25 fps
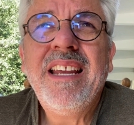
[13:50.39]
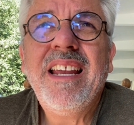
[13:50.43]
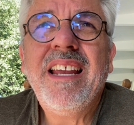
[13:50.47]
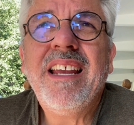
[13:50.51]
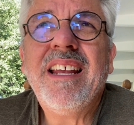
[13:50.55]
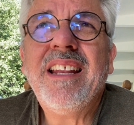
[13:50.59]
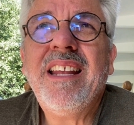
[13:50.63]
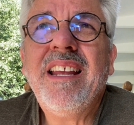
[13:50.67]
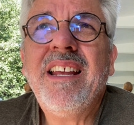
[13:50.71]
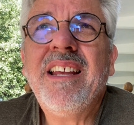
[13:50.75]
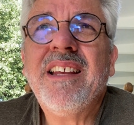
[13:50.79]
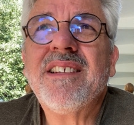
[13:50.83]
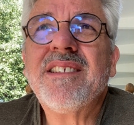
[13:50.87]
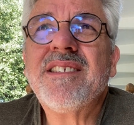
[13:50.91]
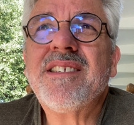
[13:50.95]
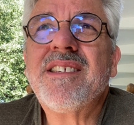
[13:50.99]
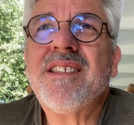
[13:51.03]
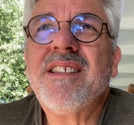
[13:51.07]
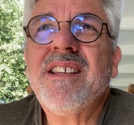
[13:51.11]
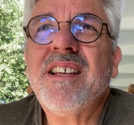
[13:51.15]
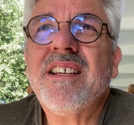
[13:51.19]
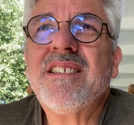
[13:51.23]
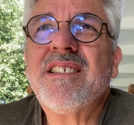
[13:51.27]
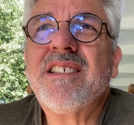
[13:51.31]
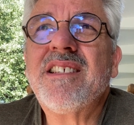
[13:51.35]
It is
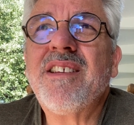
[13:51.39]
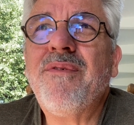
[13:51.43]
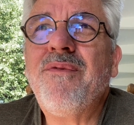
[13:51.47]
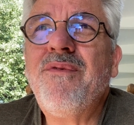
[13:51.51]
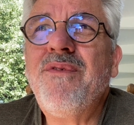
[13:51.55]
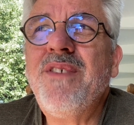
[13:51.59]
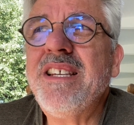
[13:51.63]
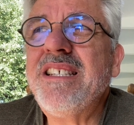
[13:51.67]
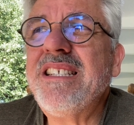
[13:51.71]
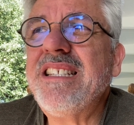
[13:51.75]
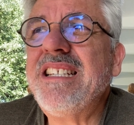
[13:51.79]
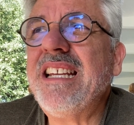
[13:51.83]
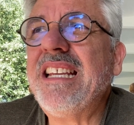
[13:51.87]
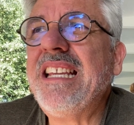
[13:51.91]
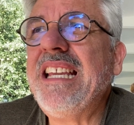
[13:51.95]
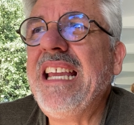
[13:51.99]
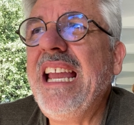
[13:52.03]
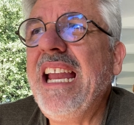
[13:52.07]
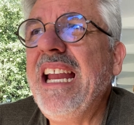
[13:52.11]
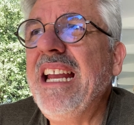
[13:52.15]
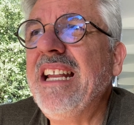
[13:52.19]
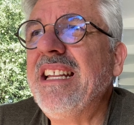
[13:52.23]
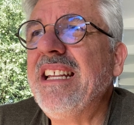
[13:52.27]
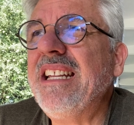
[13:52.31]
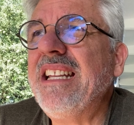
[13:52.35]
the
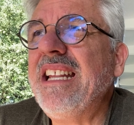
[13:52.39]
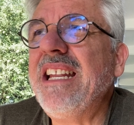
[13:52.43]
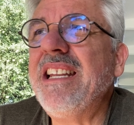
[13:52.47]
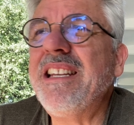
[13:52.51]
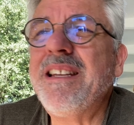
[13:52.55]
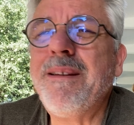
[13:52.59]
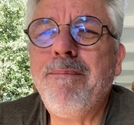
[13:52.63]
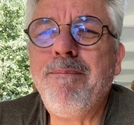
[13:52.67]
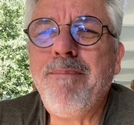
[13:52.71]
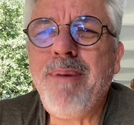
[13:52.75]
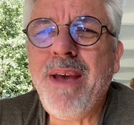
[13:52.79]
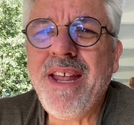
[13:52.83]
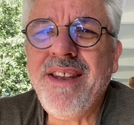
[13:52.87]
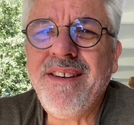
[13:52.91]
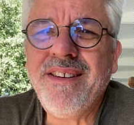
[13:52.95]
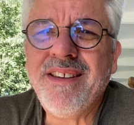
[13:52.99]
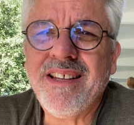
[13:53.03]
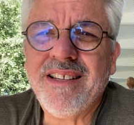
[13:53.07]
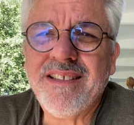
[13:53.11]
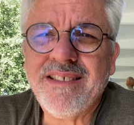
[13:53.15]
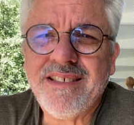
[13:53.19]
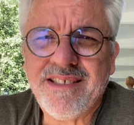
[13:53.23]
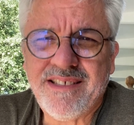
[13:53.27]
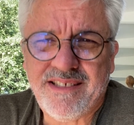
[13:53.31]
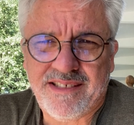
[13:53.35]
sophisticated
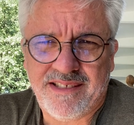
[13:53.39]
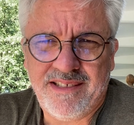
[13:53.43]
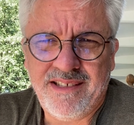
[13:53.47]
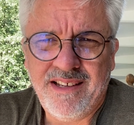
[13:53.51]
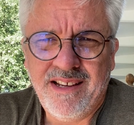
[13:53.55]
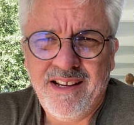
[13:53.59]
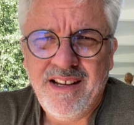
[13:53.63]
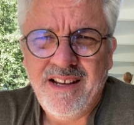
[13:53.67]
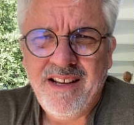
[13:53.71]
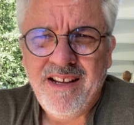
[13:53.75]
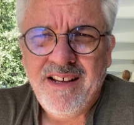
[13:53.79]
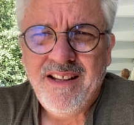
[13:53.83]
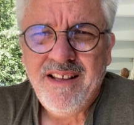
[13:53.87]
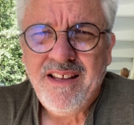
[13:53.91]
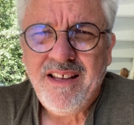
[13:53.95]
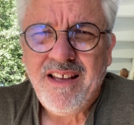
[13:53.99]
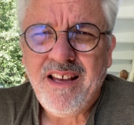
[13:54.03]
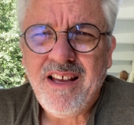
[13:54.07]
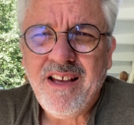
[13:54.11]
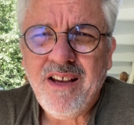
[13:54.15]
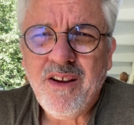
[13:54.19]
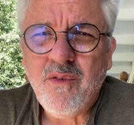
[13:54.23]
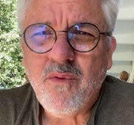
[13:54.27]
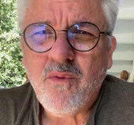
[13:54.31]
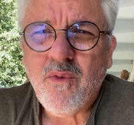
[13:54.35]
independence
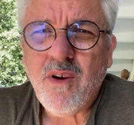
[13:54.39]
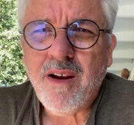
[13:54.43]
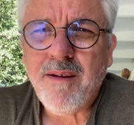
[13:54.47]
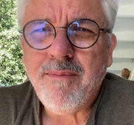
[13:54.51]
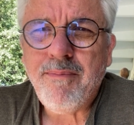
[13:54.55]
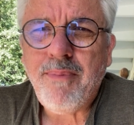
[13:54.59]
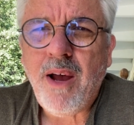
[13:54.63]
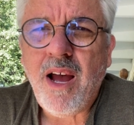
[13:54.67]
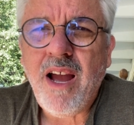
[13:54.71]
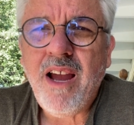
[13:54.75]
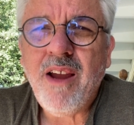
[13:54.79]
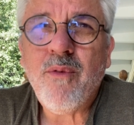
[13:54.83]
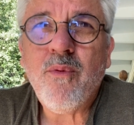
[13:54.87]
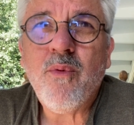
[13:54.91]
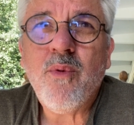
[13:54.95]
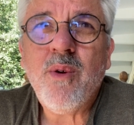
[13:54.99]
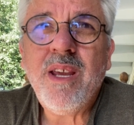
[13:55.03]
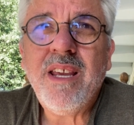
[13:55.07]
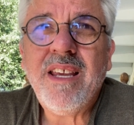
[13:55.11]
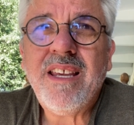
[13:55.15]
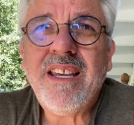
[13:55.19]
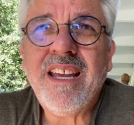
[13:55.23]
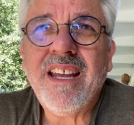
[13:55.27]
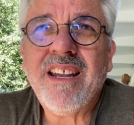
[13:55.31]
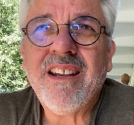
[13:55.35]
whereby
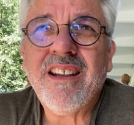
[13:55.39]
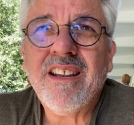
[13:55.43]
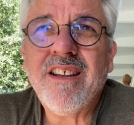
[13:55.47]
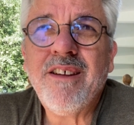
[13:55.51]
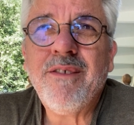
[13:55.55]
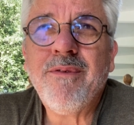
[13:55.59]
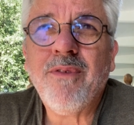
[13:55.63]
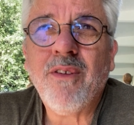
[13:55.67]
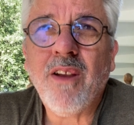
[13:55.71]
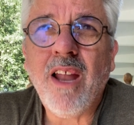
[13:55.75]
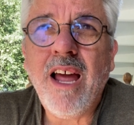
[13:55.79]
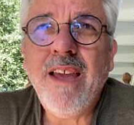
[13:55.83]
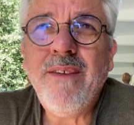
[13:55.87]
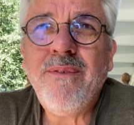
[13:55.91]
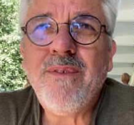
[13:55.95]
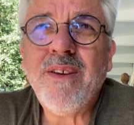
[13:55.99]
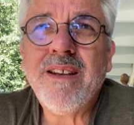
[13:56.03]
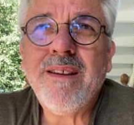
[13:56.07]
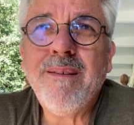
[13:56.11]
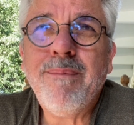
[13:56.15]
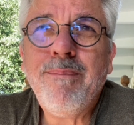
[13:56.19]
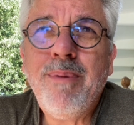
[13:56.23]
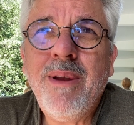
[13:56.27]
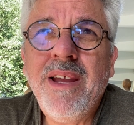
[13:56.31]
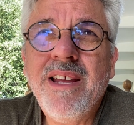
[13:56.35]
we can live life
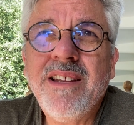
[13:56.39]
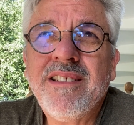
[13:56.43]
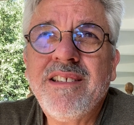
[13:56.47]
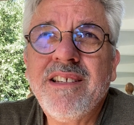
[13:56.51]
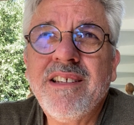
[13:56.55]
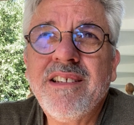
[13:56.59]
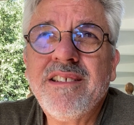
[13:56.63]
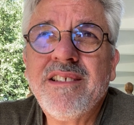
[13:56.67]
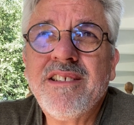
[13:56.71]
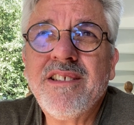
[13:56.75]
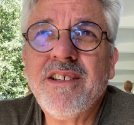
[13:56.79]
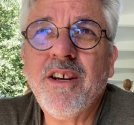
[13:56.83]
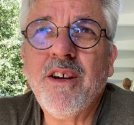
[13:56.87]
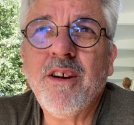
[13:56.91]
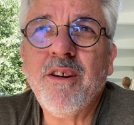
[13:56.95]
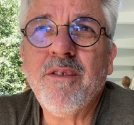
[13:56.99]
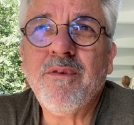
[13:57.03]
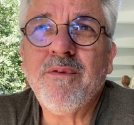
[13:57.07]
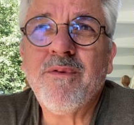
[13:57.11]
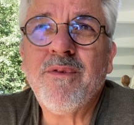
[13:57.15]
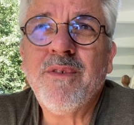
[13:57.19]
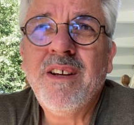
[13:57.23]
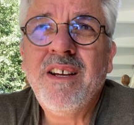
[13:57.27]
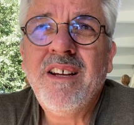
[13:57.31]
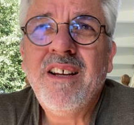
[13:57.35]
independent
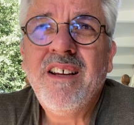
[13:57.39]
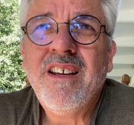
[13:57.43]
of